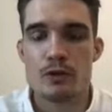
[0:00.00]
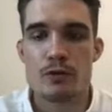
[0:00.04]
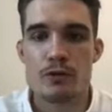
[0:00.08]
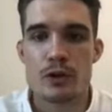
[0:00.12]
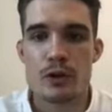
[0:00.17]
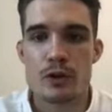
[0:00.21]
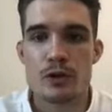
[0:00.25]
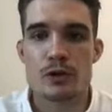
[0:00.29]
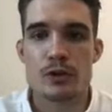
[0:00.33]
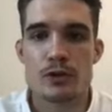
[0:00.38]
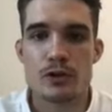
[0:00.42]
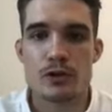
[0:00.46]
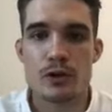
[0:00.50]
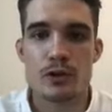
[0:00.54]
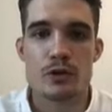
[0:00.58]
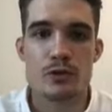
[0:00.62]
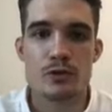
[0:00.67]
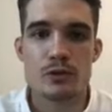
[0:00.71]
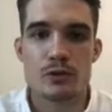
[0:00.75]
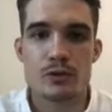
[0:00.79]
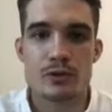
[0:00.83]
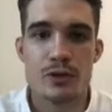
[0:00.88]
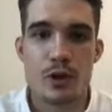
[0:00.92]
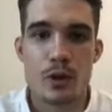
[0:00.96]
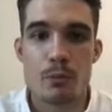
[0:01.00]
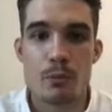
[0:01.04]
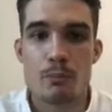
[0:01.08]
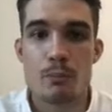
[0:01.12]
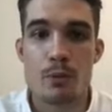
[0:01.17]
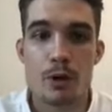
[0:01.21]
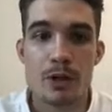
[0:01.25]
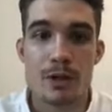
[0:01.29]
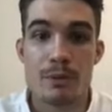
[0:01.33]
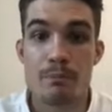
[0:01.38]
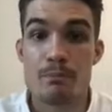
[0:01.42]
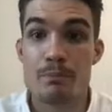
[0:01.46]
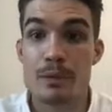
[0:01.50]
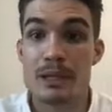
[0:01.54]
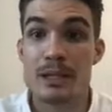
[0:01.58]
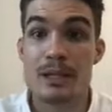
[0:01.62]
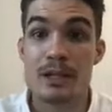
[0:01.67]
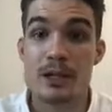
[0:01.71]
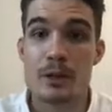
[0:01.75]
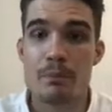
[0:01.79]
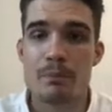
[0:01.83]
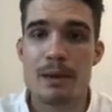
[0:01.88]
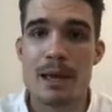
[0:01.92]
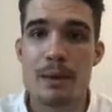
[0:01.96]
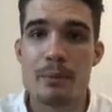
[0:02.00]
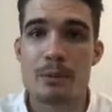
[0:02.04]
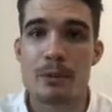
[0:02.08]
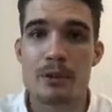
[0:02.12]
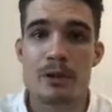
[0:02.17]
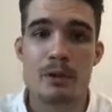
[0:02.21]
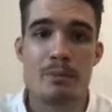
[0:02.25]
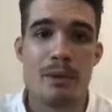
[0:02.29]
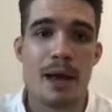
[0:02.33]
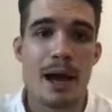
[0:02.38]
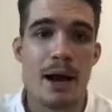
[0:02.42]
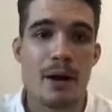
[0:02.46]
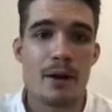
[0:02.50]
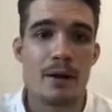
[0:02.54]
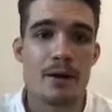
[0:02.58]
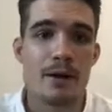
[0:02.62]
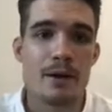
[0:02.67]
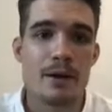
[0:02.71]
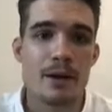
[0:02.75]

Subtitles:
focusing on, putting particular people into power.